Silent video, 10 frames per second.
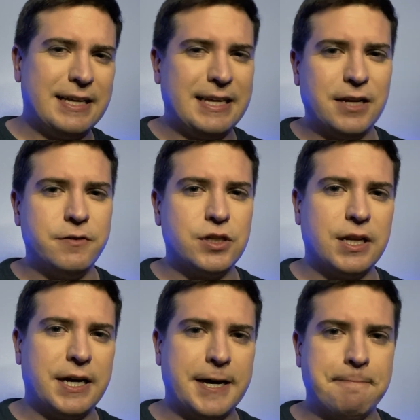the end of
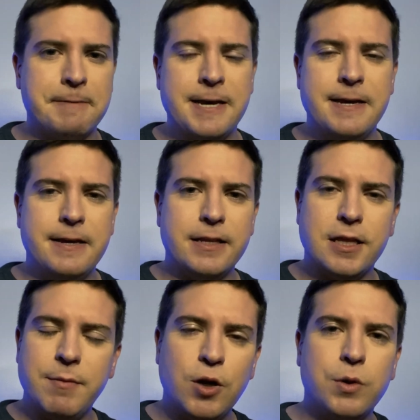July.
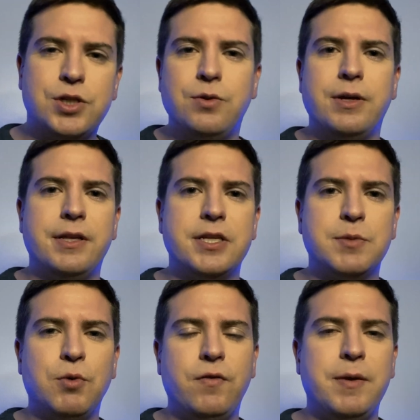Let me know what you think of
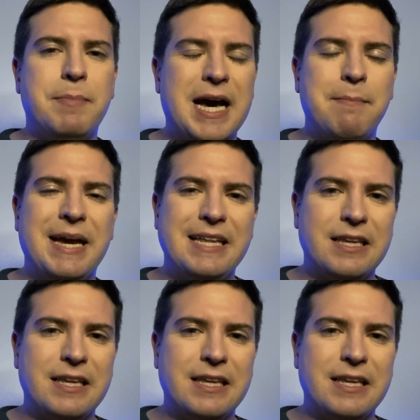this movie, Batman: